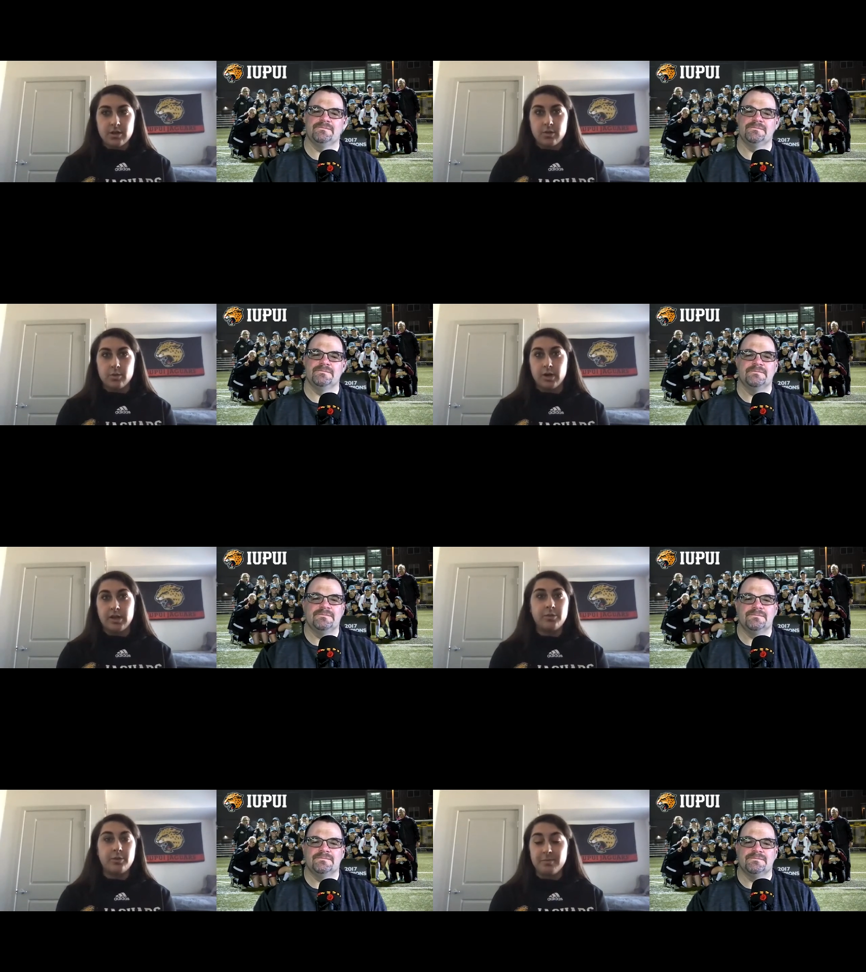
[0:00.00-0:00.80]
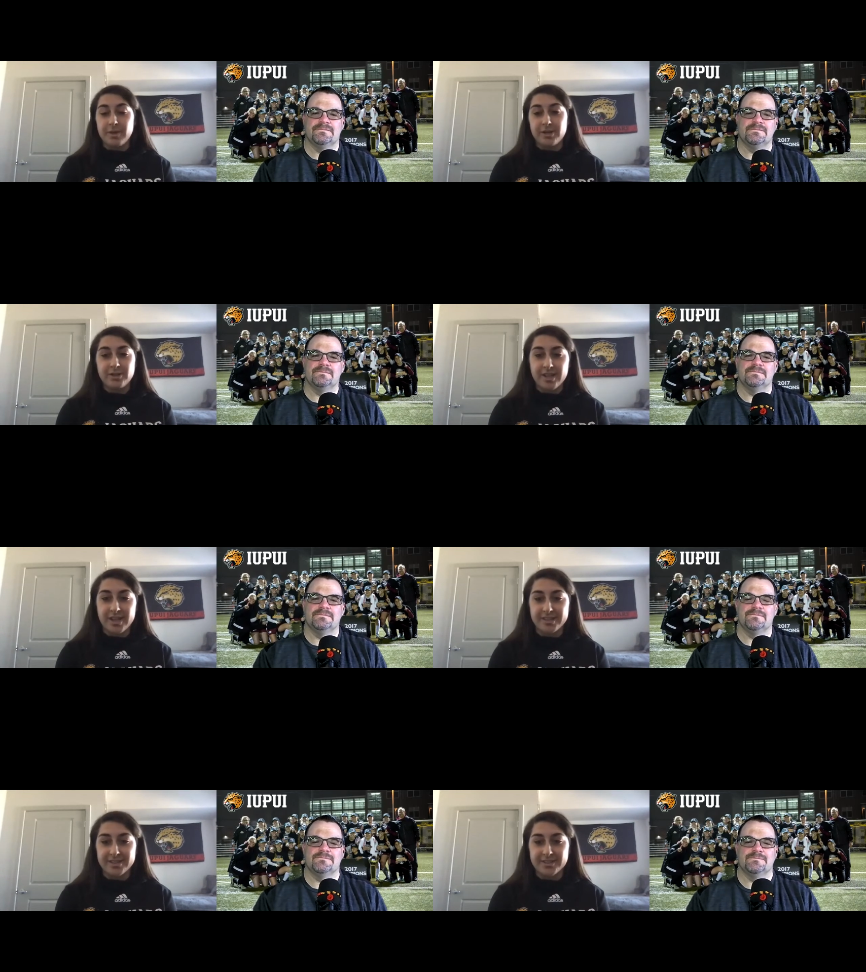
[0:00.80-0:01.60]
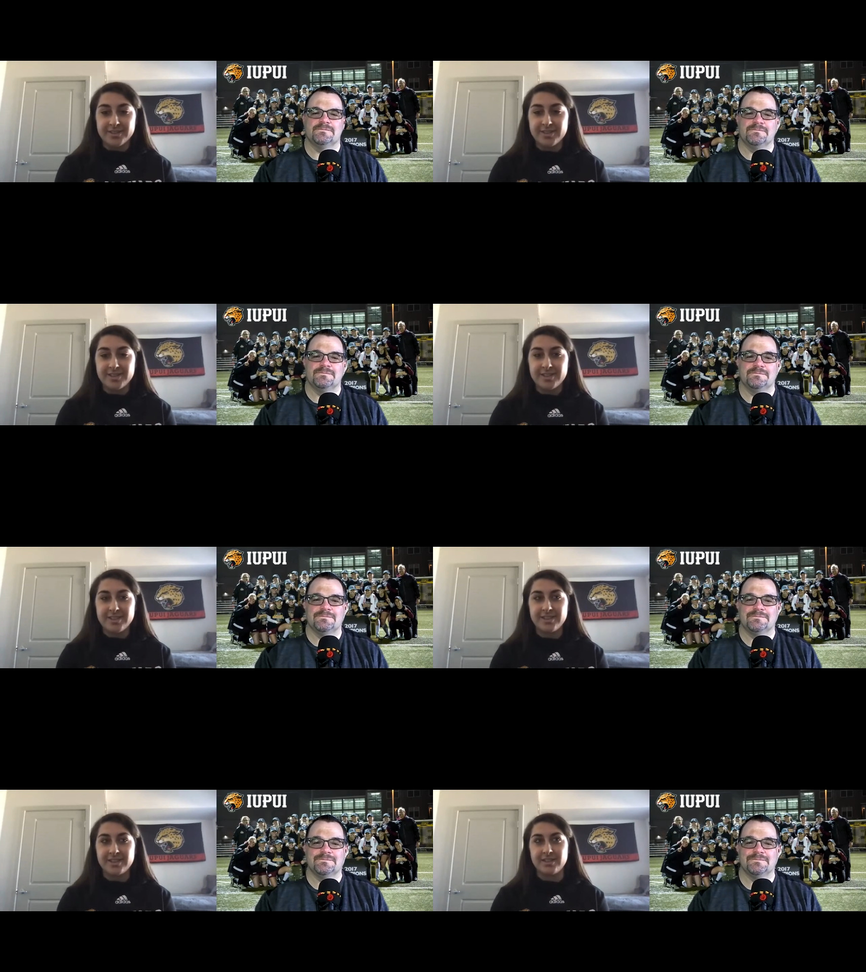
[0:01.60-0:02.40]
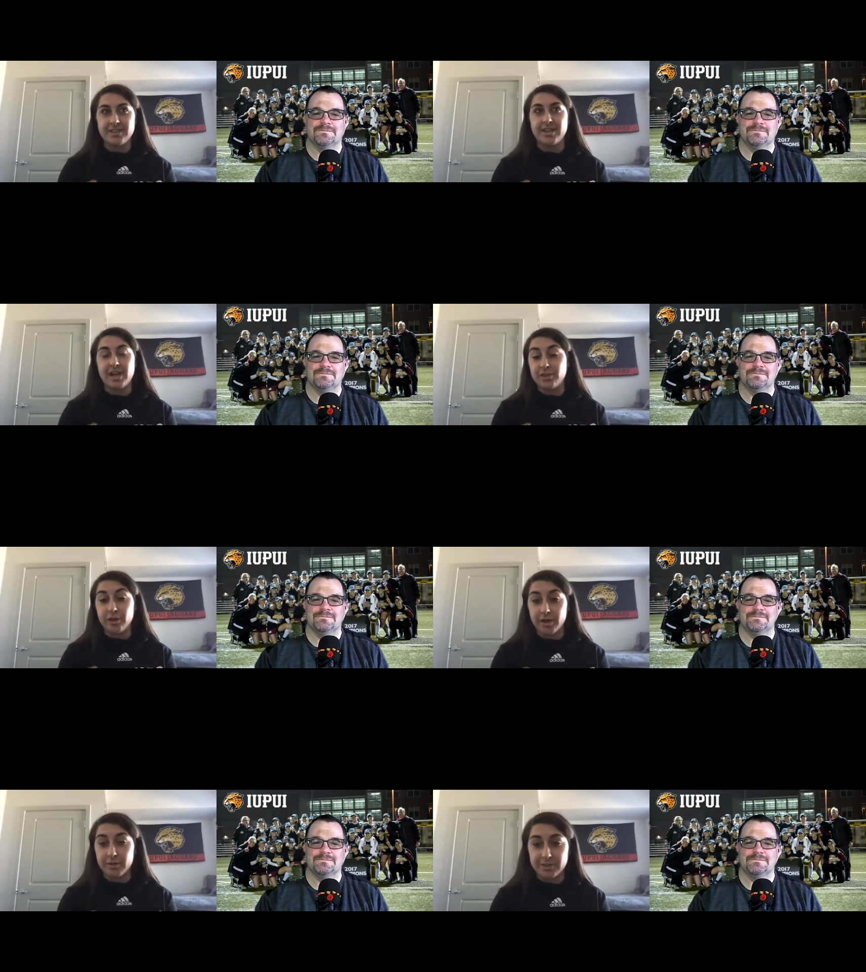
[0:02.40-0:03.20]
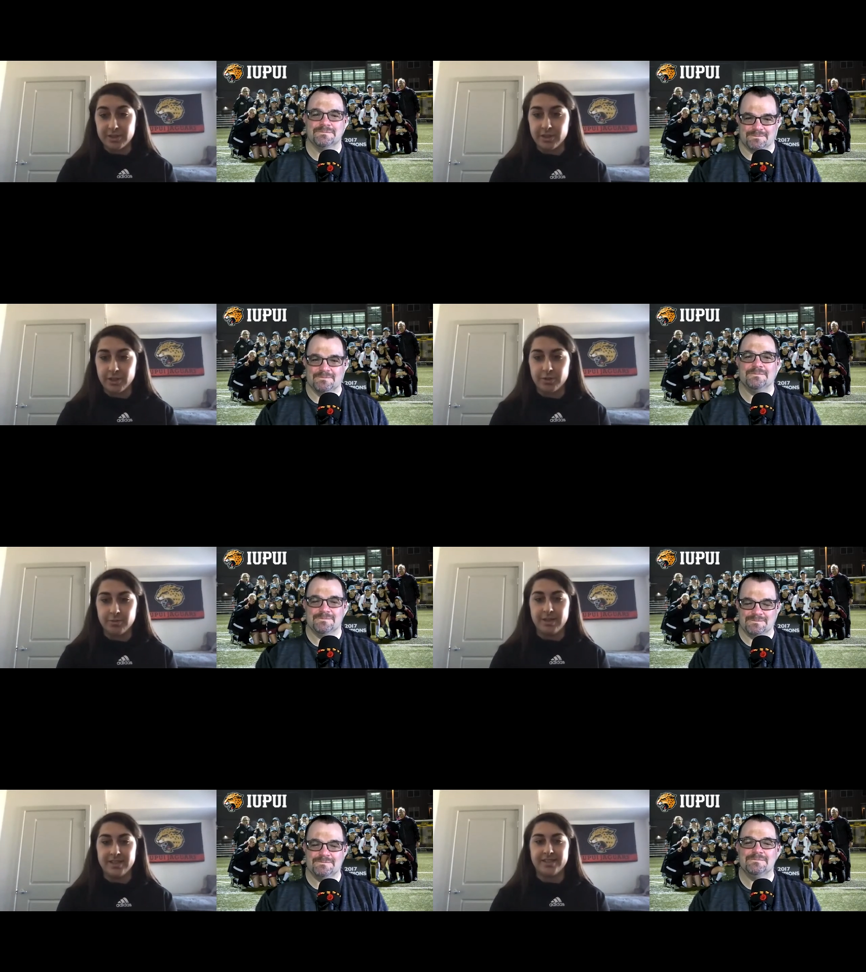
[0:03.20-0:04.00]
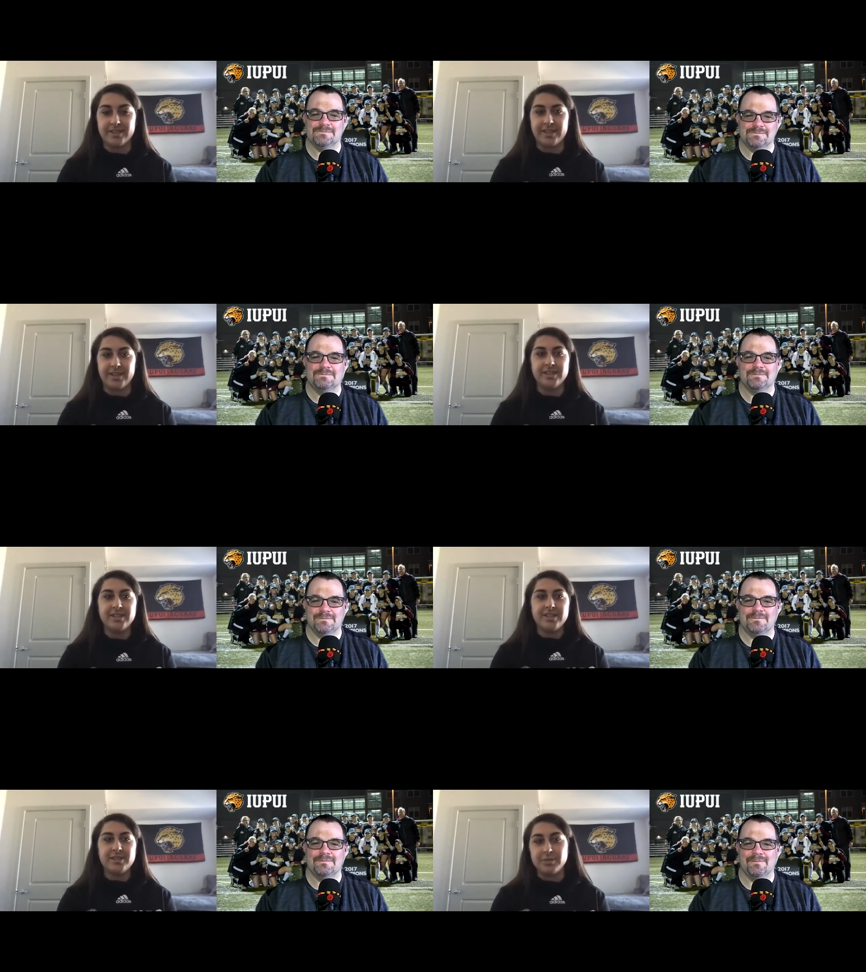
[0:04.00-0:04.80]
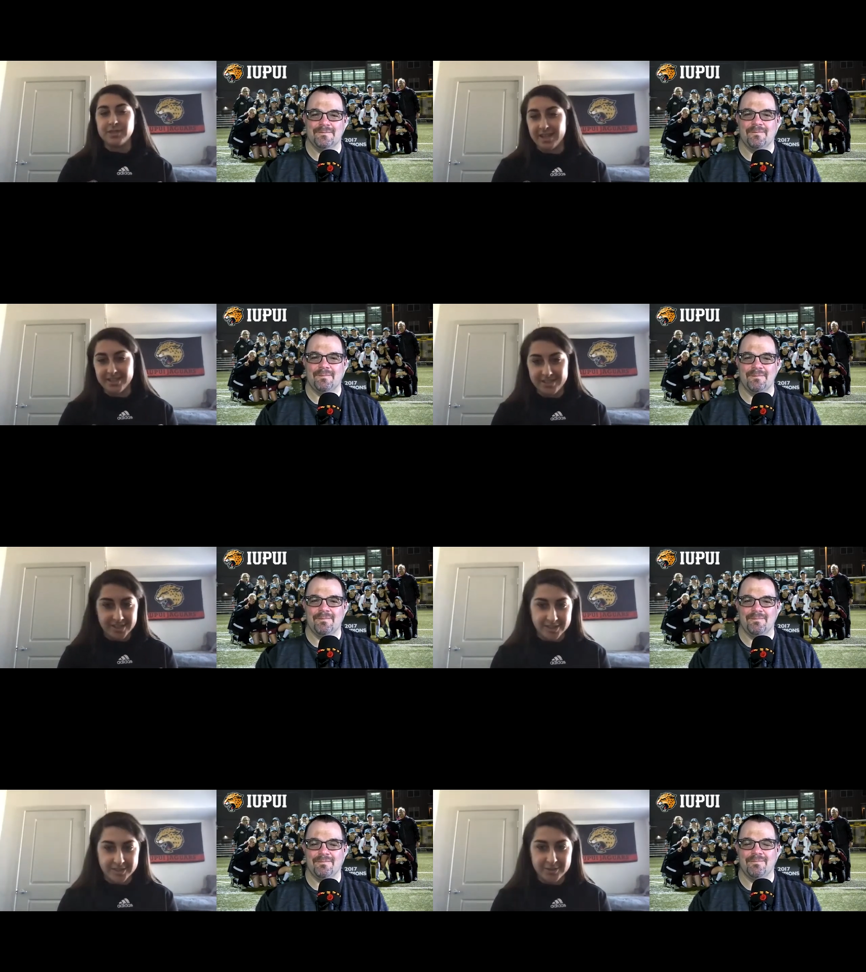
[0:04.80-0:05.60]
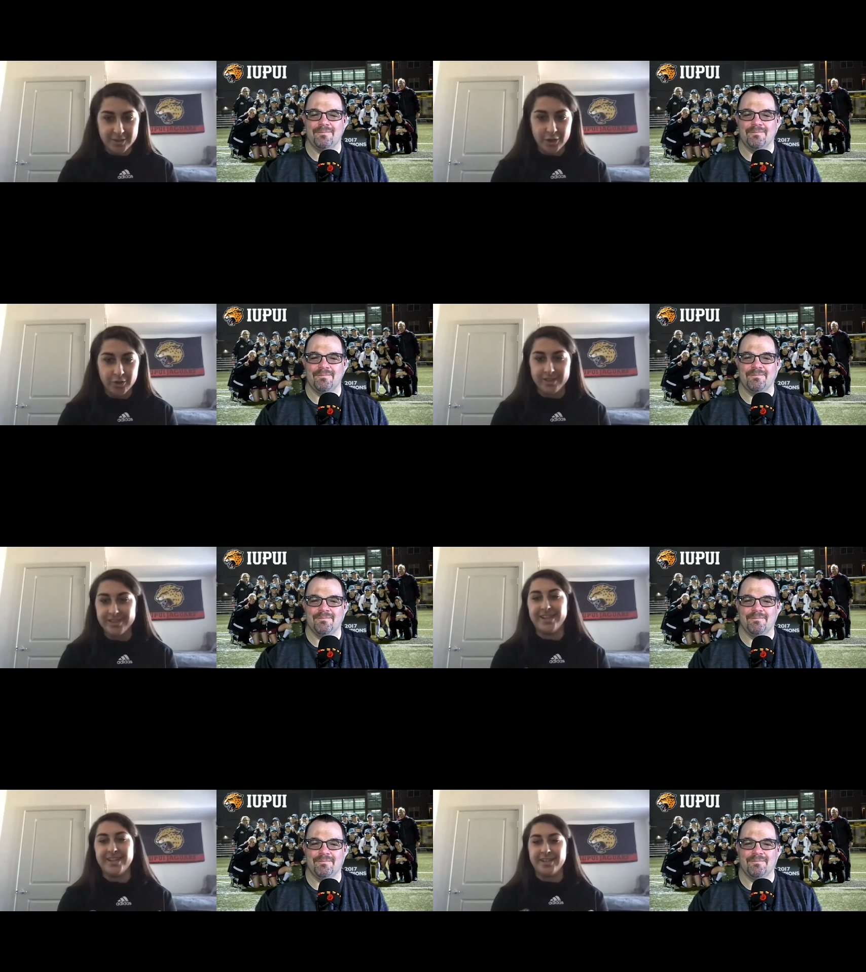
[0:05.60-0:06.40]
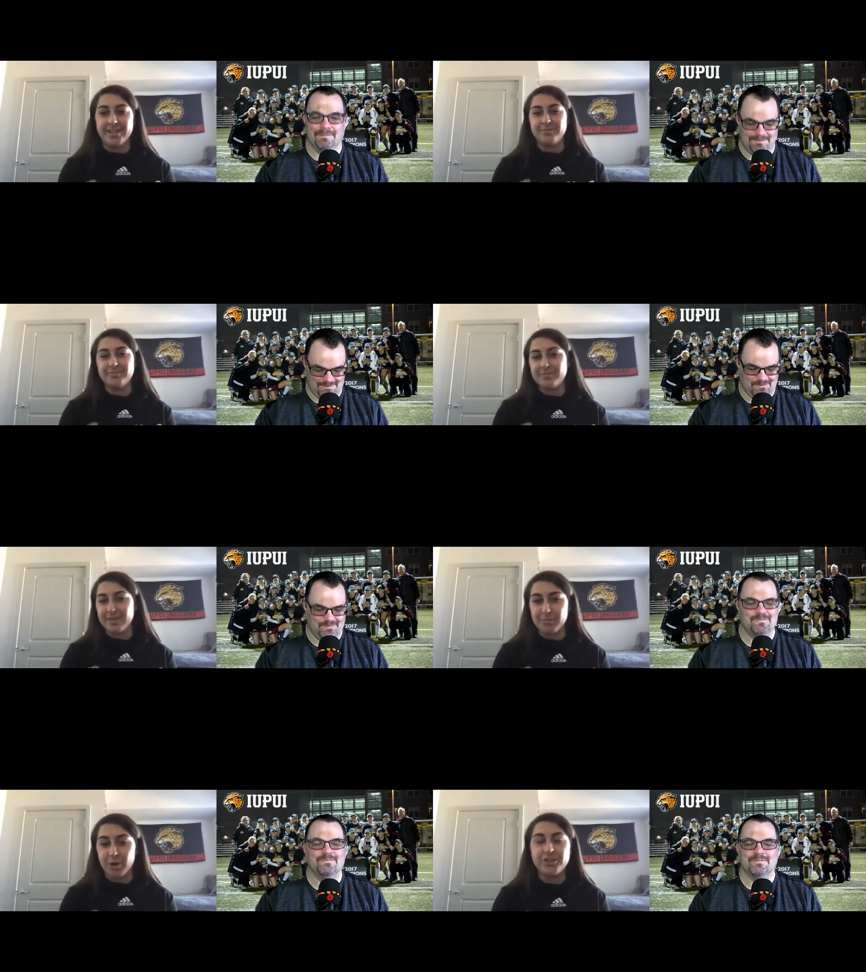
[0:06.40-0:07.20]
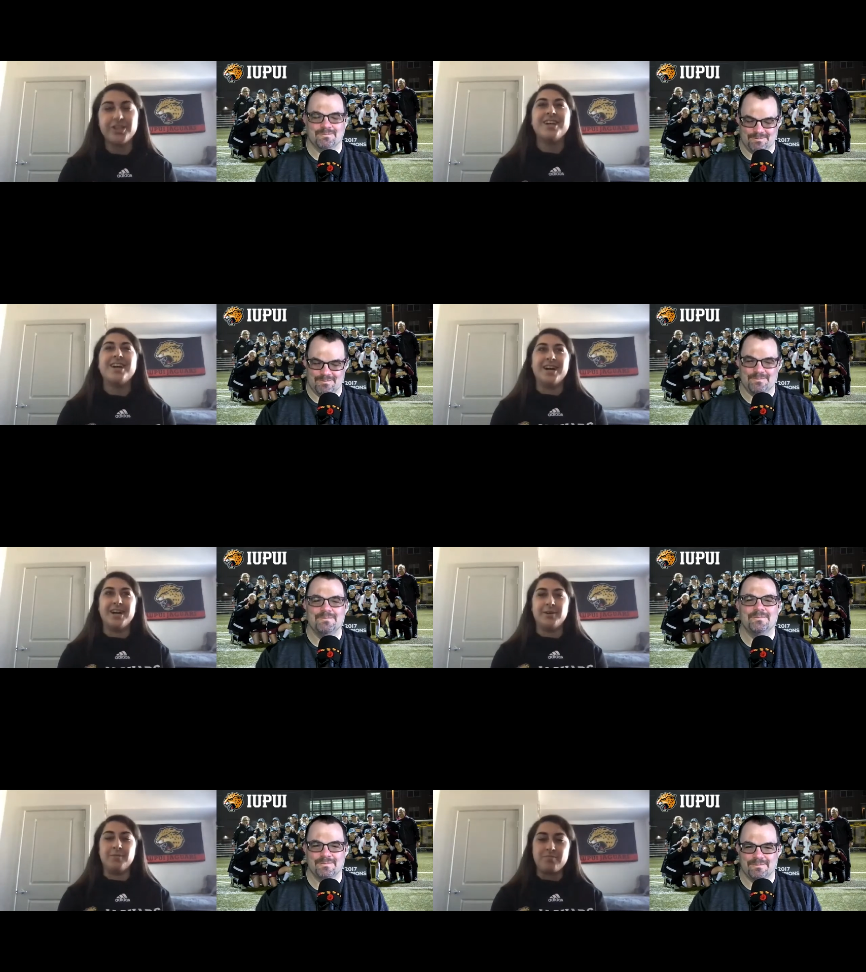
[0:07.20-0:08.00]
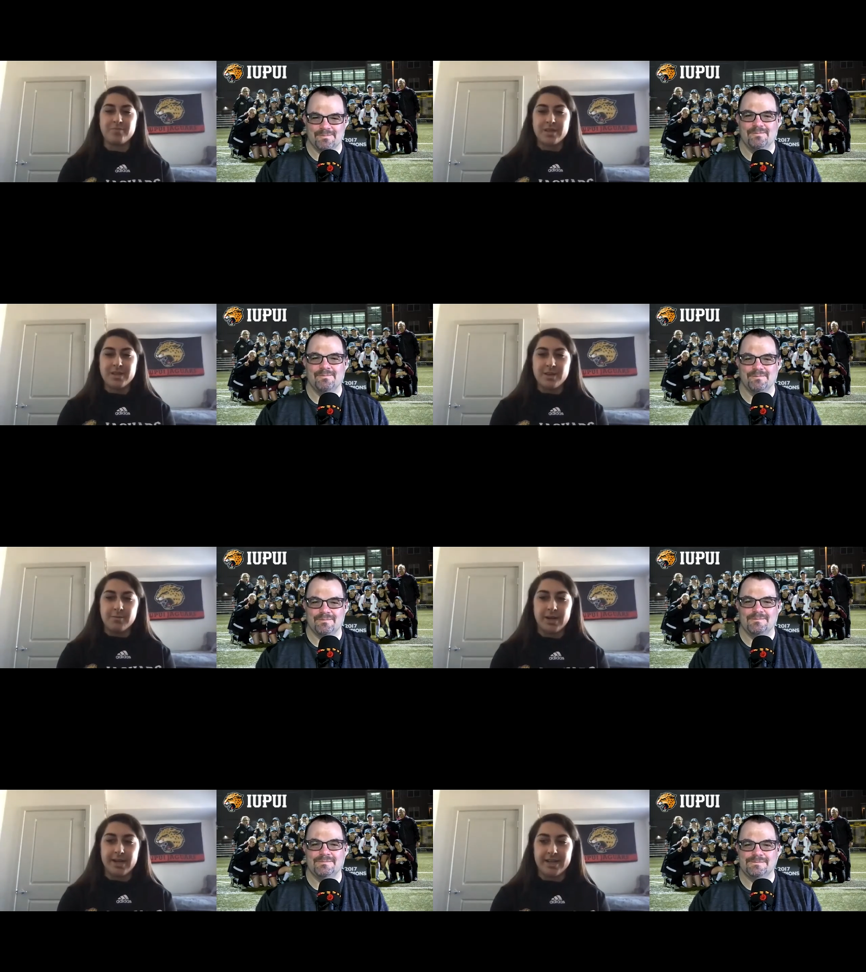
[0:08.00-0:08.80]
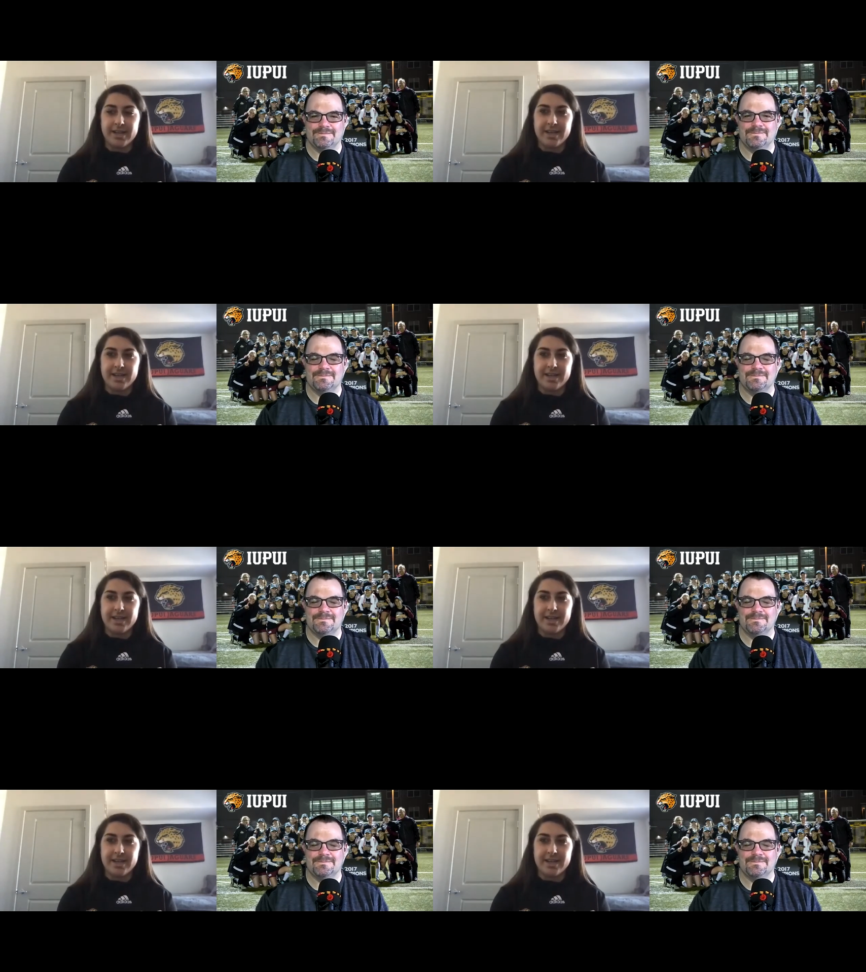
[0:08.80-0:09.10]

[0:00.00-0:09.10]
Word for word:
Speaker 1: Well, it went better than than I thought it was going to go, basically, besides the COVID that hit in March. Um, but